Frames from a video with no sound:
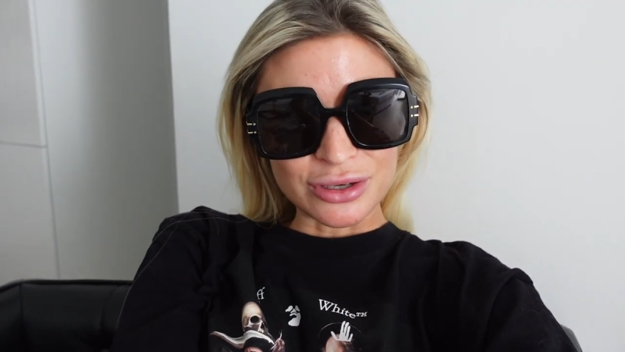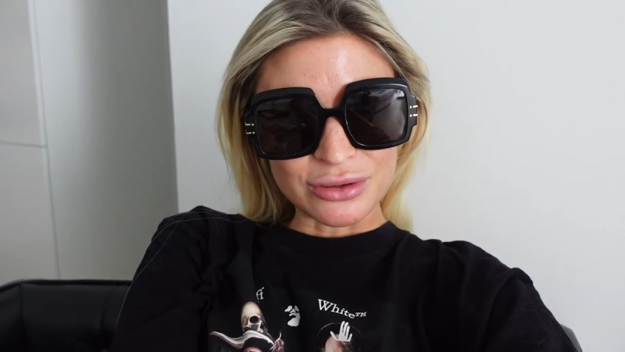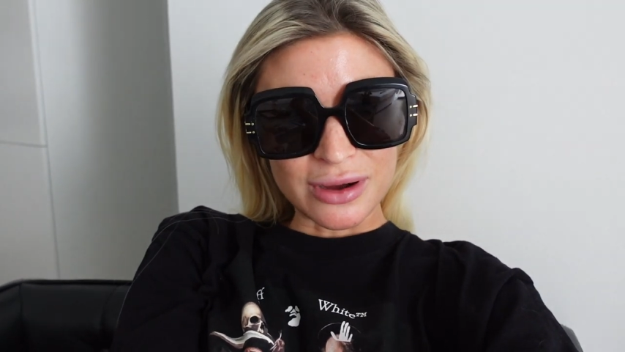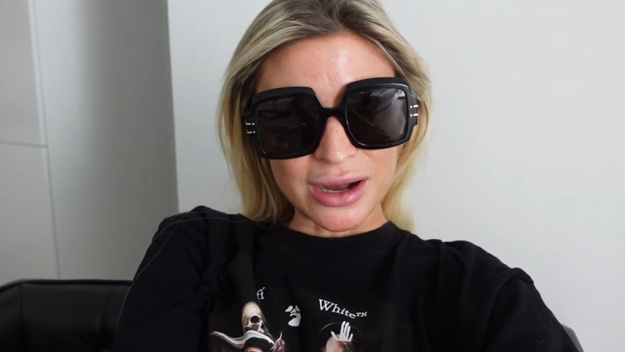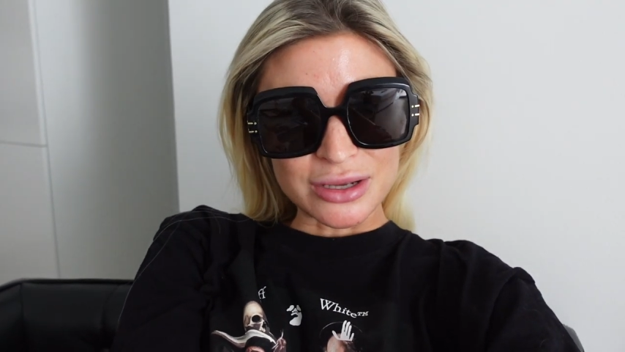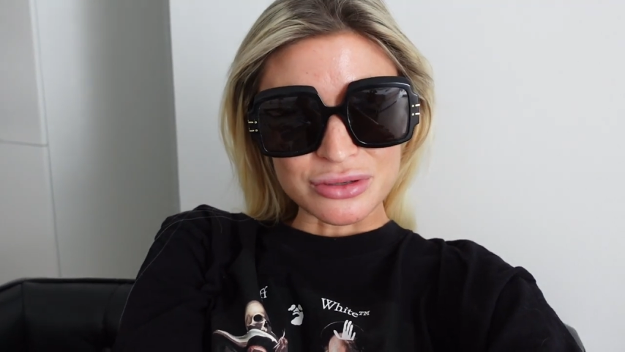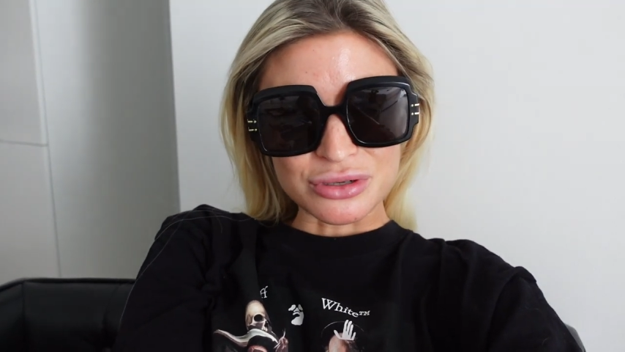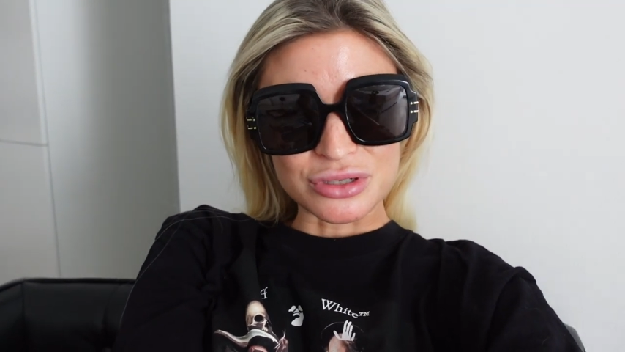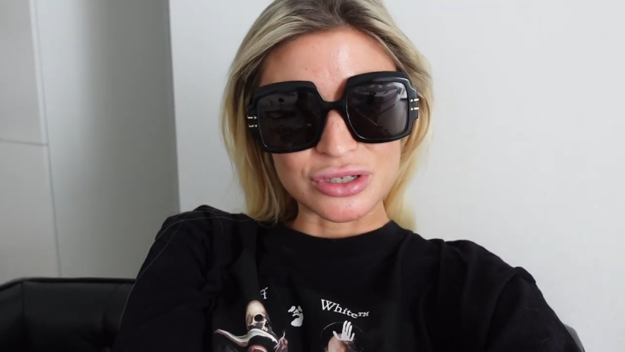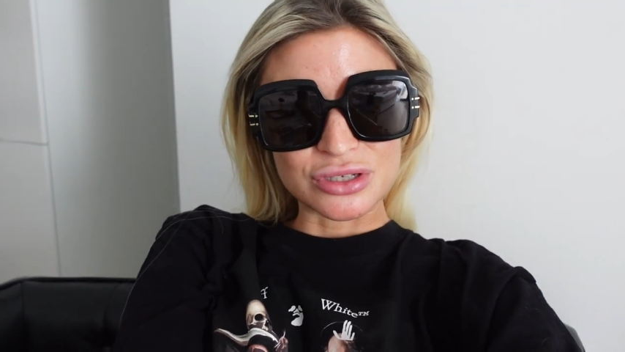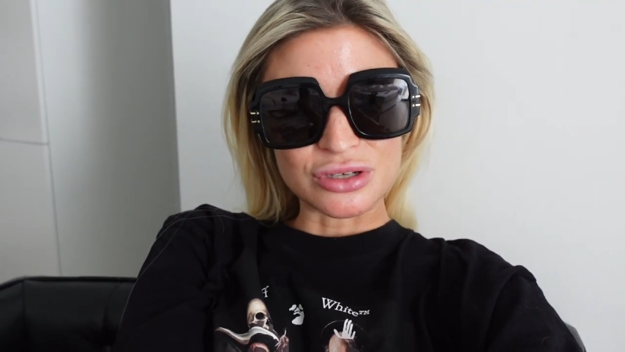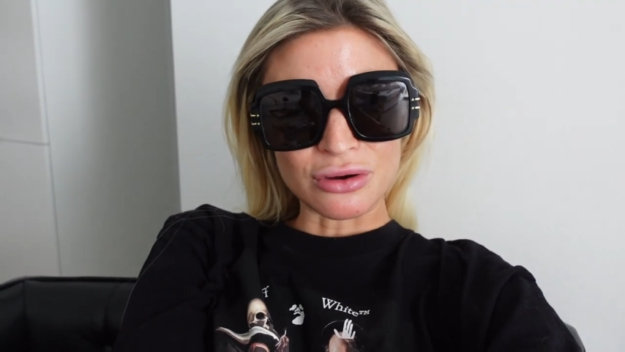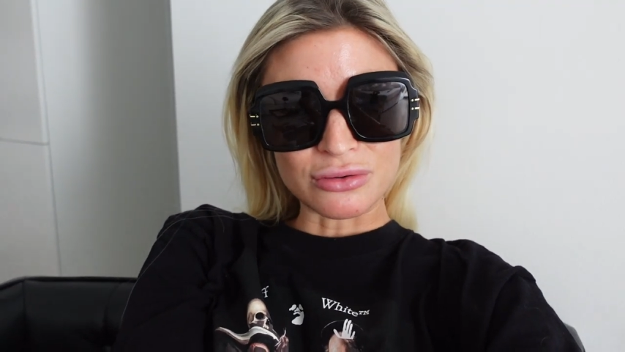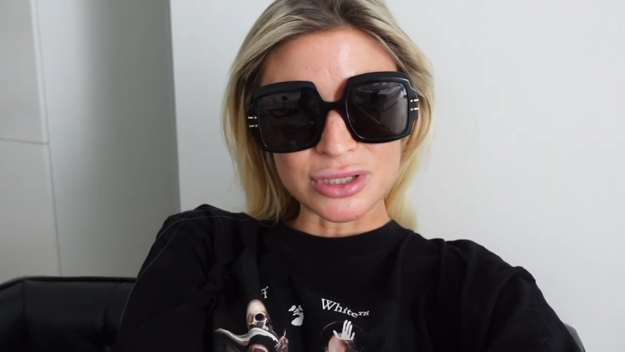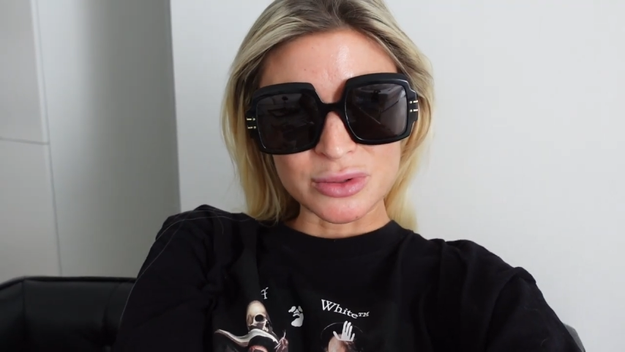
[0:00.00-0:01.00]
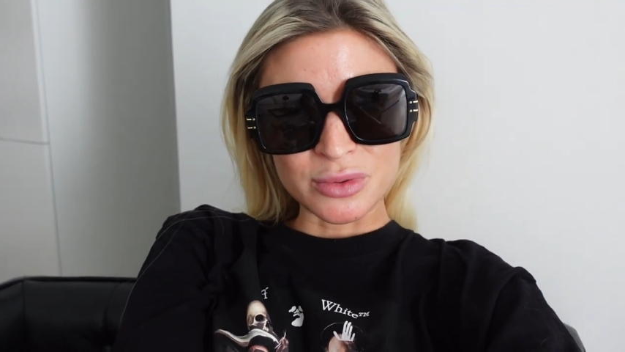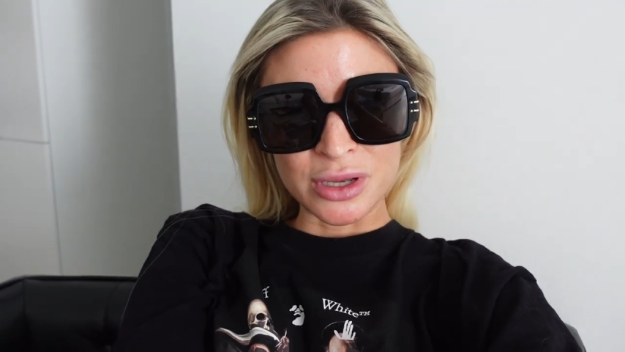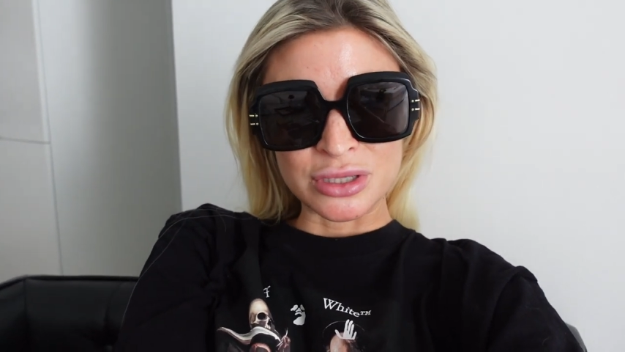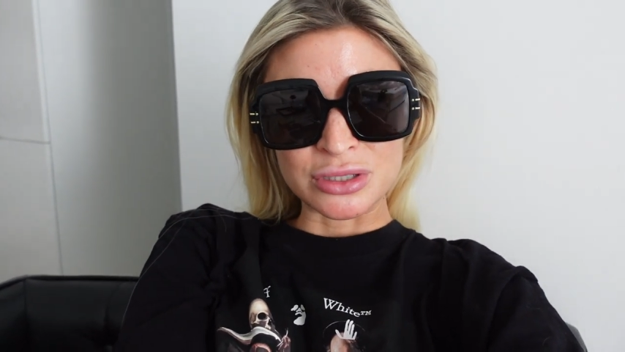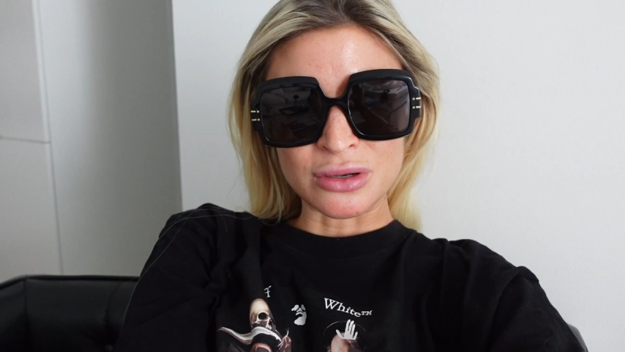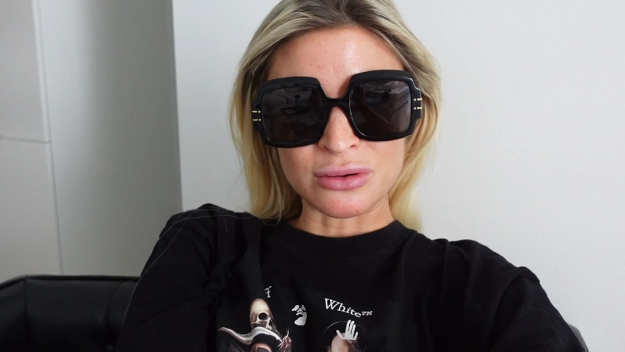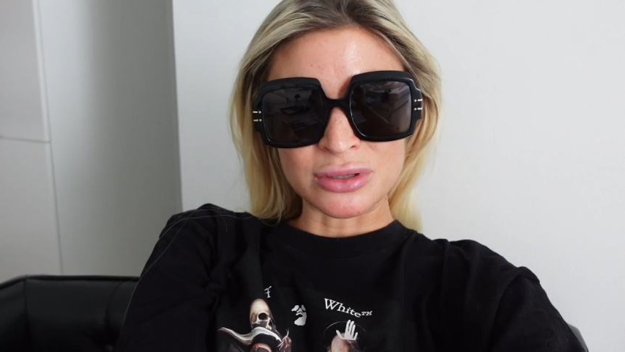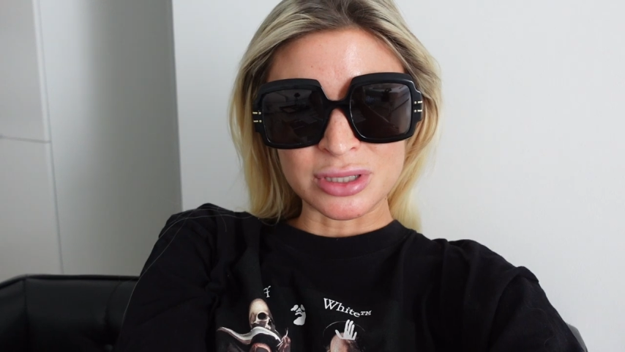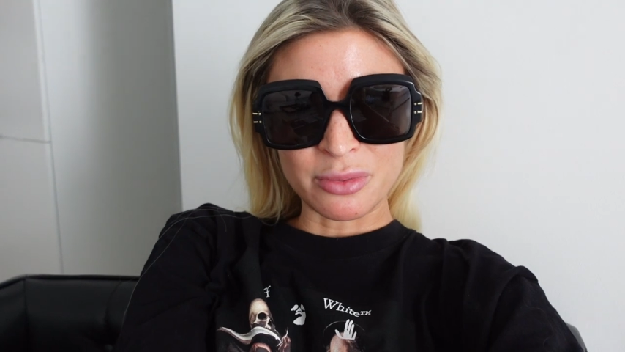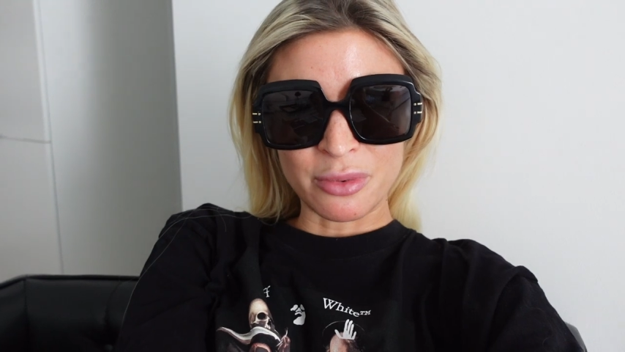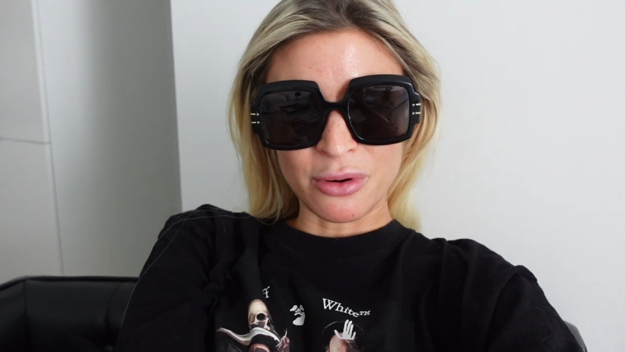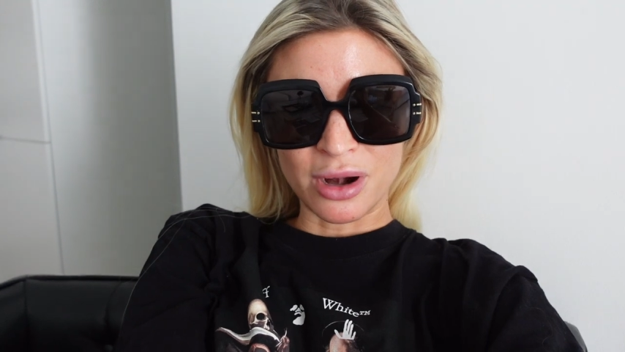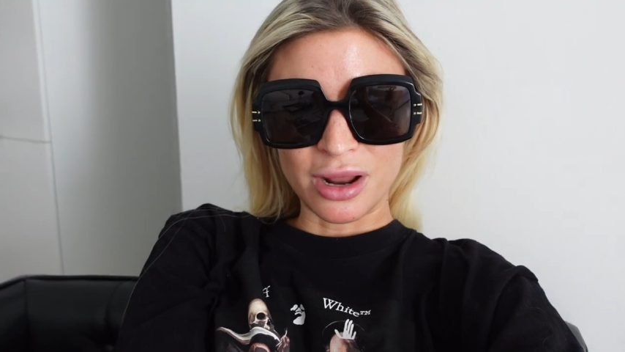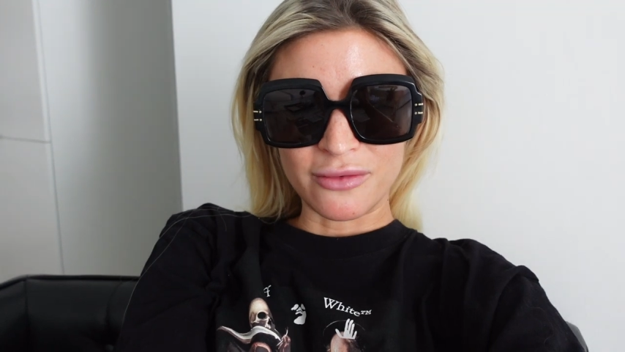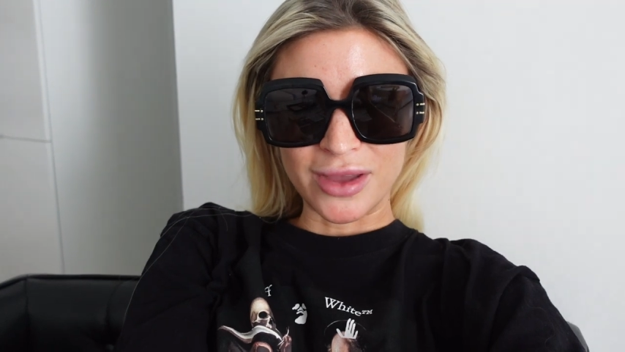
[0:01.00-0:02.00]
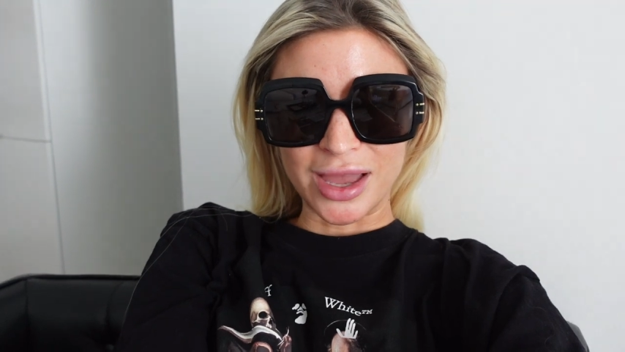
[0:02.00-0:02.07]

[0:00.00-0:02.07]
You guys are so sweet, so supportive,